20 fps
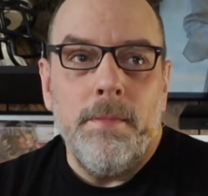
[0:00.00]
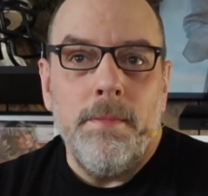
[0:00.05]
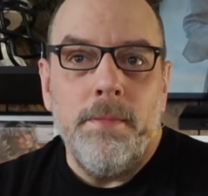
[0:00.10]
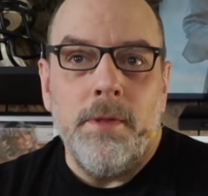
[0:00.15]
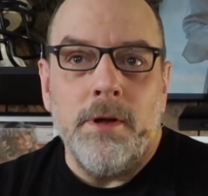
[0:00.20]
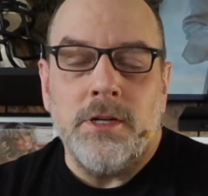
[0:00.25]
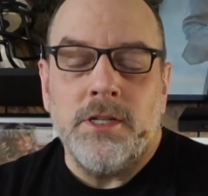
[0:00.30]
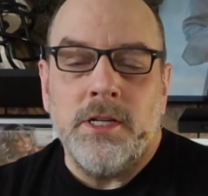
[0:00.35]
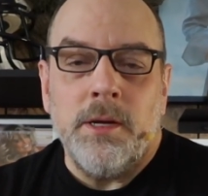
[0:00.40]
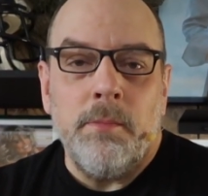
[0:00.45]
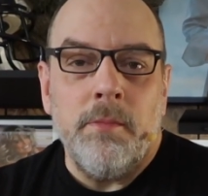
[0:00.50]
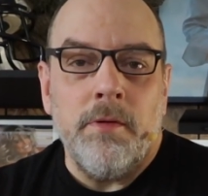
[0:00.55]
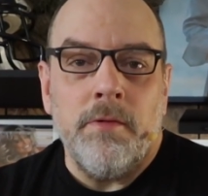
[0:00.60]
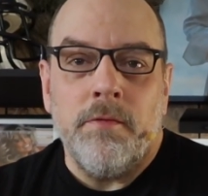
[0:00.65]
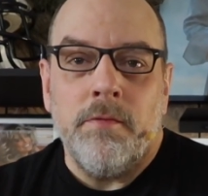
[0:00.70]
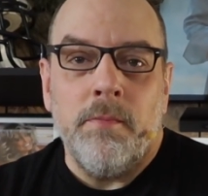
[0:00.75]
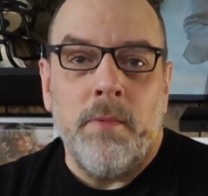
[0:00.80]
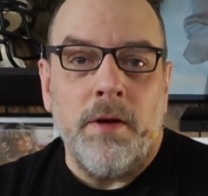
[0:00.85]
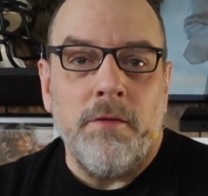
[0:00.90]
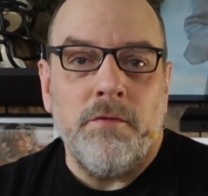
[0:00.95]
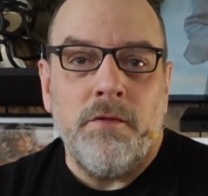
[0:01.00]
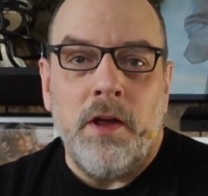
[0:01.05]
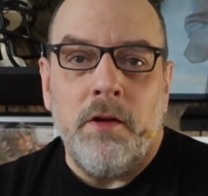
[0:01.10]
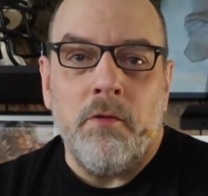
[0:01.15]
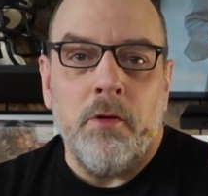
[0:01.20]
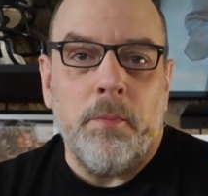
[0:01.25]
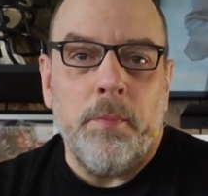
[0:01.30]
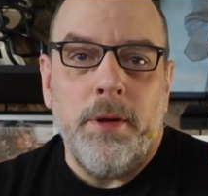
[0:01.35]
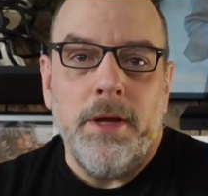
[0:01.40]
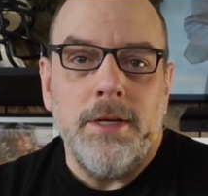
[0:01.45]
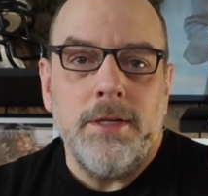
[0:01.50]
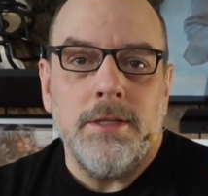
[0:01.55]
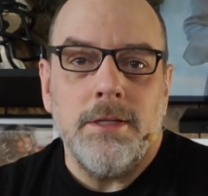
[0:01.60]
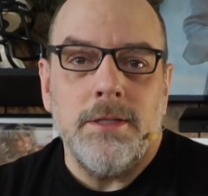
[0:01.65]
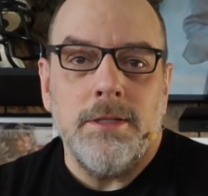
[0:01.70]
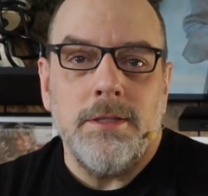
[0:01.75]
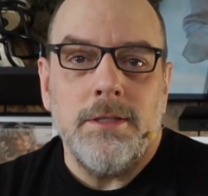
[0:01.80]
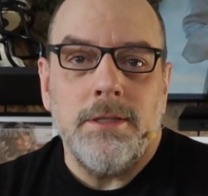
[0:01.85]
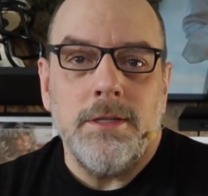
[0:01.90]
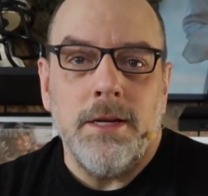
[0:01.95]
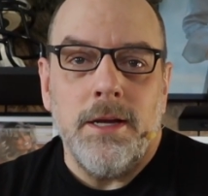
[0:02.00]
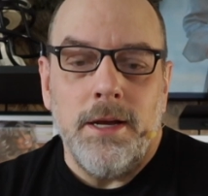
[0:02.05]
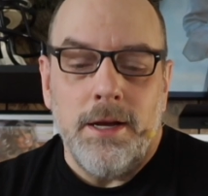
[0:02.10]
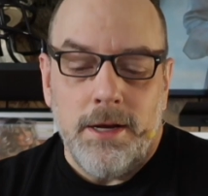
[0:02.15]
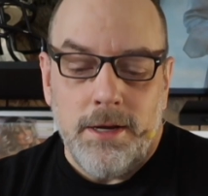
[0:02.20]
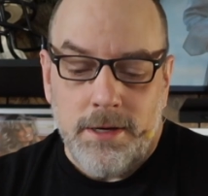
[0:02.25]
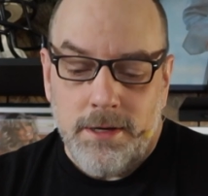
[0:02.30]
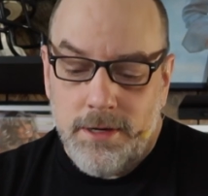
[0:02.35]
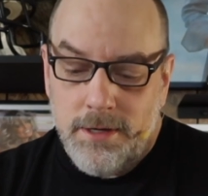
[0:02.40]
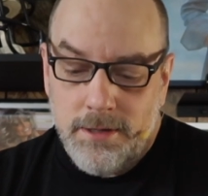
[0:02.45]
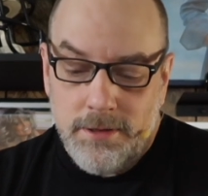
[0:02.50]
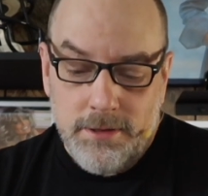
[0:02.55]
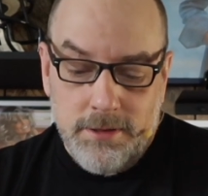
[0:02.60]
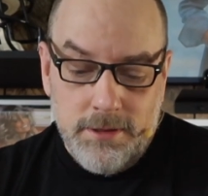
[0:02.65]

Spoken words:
They're some of my favorite pieces, and